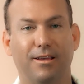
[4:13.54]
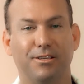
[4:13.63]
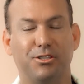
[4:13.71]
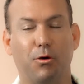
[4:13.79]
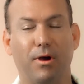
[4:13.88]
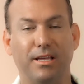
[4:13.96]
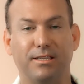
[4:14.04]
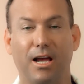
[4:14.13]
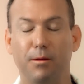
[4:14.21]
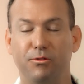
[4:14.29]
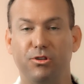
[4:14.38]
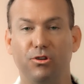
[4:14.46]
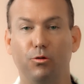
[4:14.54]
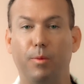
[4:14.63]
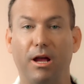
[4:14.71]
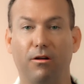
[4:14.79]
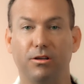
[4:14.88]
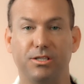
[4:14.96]
So a type 2
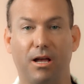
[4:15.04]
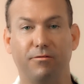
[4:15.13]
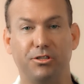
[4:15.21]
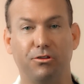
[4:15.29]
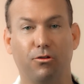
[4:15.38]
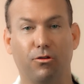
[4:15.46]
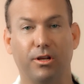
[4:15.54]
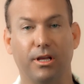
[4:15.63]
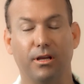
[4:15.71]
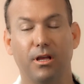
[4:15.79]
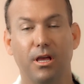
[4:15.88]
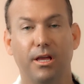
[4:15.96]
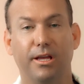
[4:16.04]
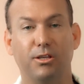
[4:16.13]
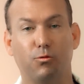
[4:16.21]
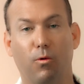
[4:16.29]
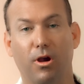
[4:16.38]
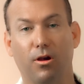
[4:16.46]
paraesophageal hernia
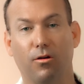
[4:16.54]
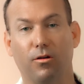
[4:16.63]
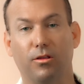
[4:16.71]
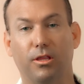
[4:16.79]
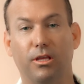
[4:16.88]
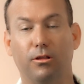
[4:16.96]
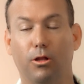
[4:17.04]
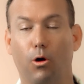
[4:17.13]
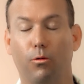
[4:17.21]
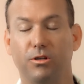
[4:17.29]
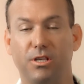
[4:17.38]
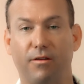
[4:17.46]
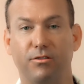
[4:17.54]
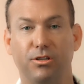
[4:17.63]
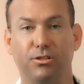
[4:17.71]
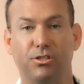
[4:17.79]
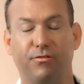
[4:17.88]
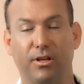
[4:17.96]
is where the lower
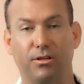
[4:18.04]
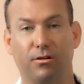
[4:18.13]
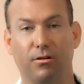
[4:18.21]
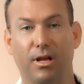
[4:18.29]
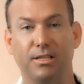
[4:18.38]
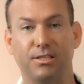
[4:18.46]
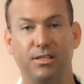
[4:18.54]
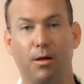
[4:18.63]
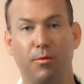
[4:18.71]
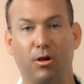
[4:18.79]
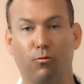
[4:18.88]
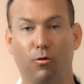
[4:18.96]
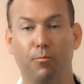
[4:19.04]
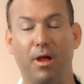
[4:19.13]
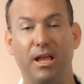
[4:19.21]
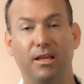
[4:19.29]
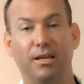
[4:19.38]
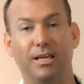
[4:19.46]
esophageal sphincter and stomach
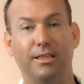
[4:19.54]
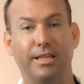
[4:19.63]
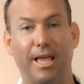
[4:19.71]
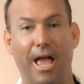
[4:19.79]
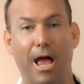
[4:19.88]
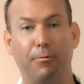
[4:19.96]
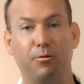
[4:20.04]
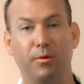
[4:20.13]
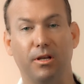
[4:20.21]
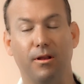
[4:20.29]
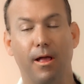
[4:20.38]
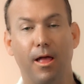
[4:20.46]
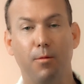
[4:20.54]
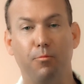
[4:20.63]
remain in the abdomen,